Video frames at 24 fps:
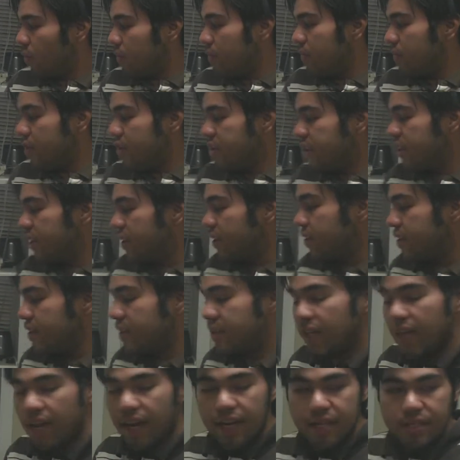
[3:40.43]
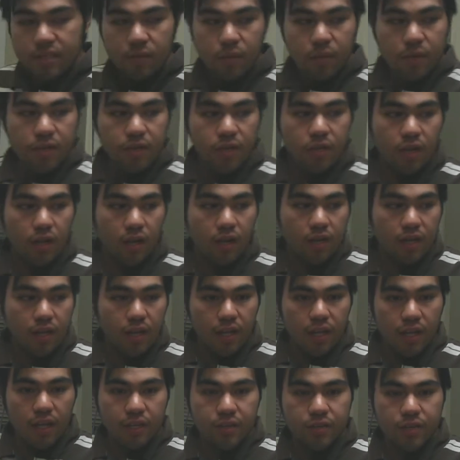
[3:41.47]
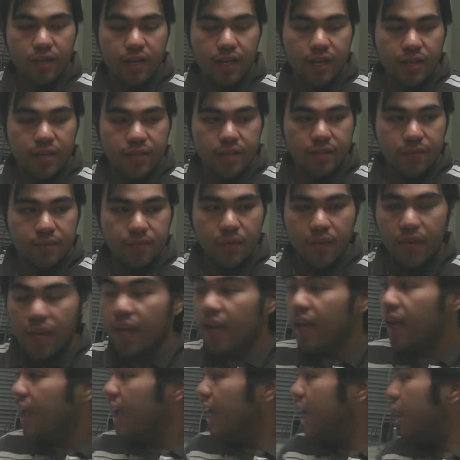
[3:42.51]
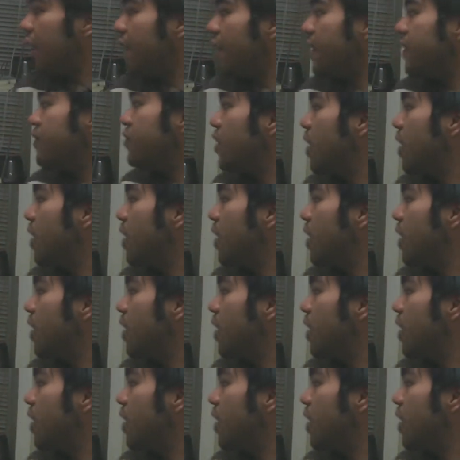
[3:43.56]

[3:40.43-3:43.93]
music uses lines which are called ledger lines. Here on the